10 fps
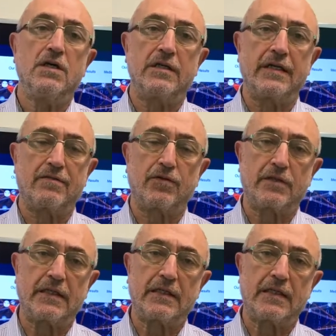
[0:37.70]
network
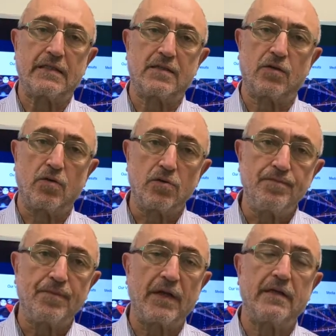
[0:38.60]
data, and so
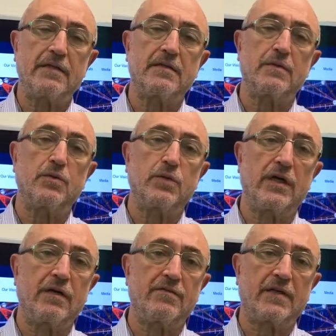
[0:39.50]
on. And uh, we
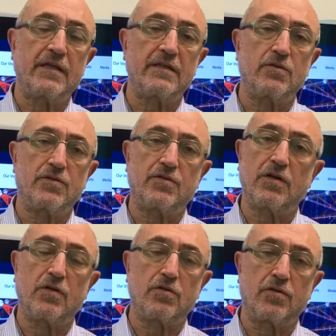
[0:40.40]
have done also a
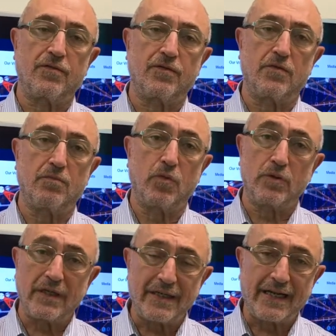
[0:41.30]
lot of uh,
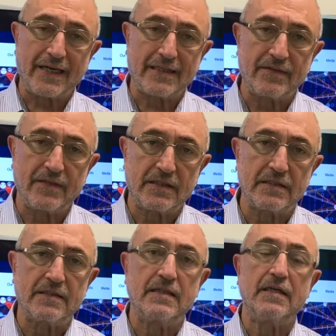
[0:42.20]
modeling
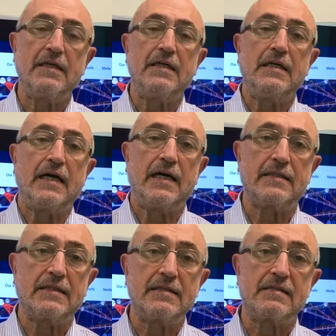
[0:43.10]
activities.
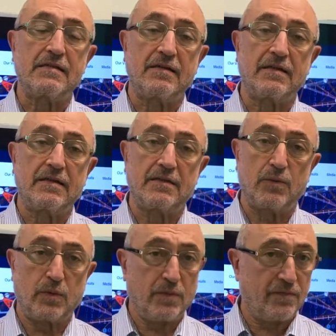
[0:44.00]
And this is a,
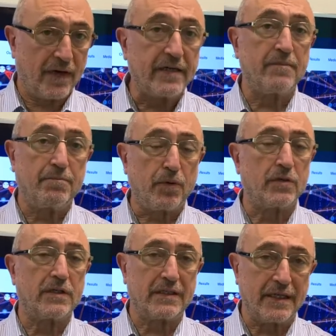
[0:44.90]
a, very
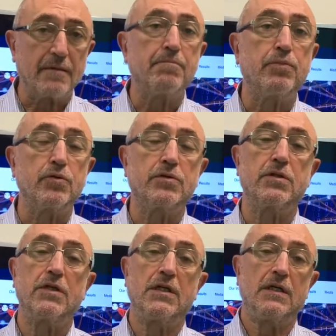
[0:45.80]
important input
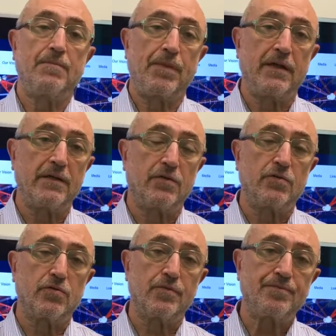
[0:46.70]

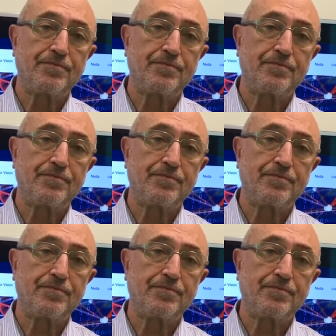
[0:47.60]
into